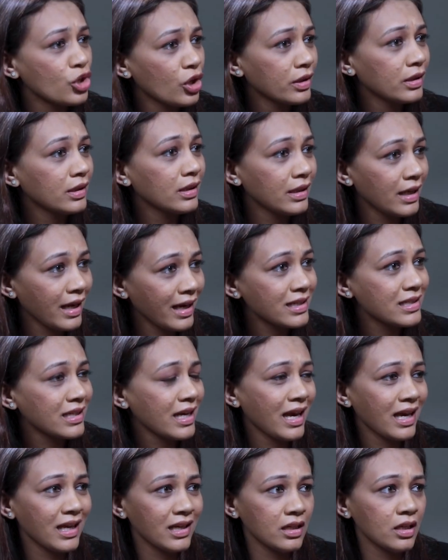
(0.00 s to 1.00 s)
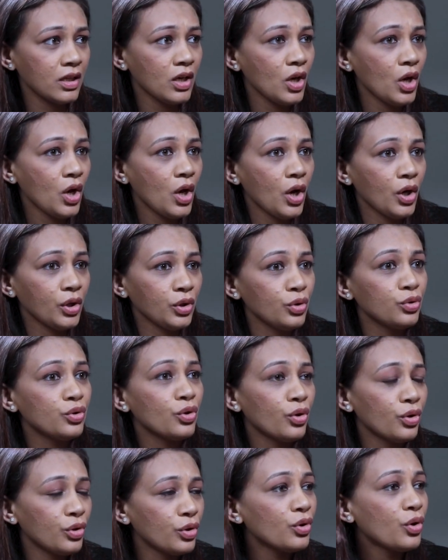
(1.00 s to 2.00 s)
on the net and you
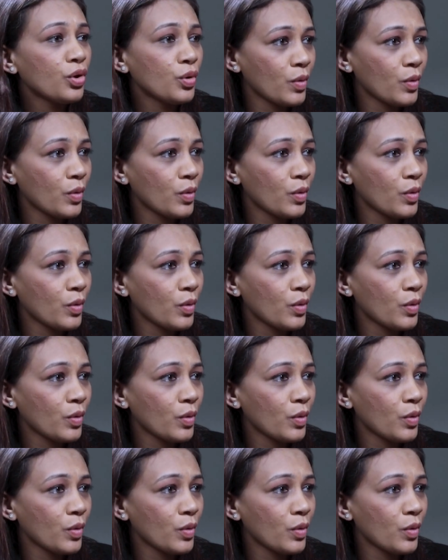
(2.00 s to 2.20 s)
don't know